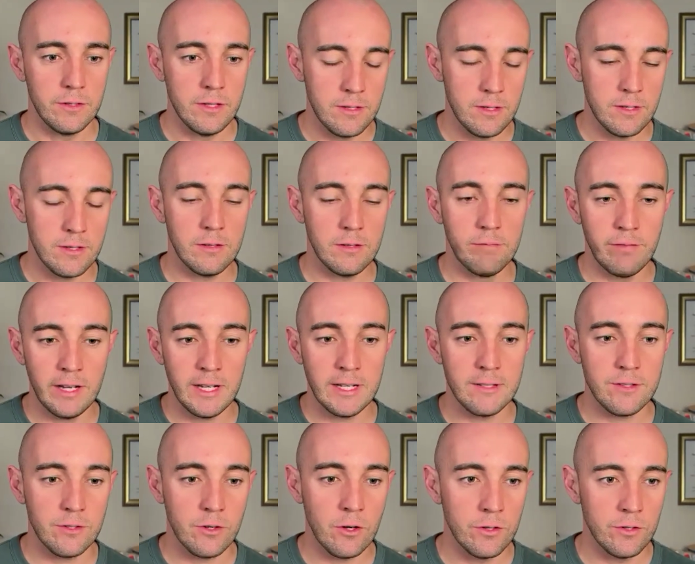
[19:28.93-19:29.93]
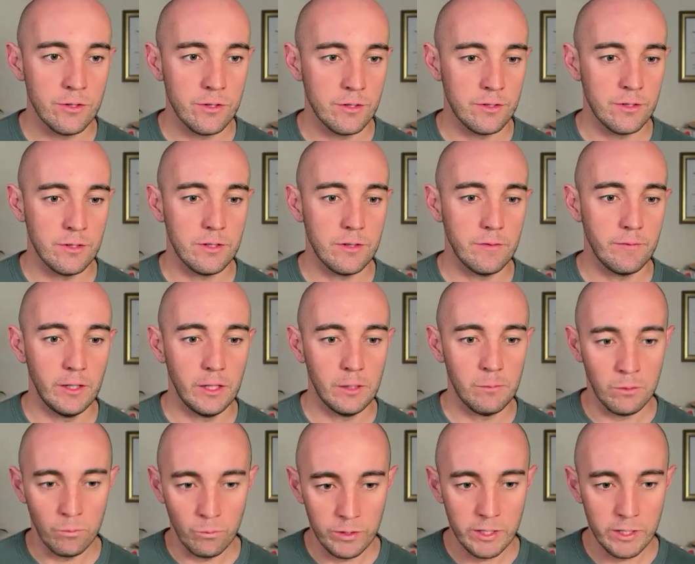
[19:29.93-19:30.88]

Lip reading: This is advanced consciousness development.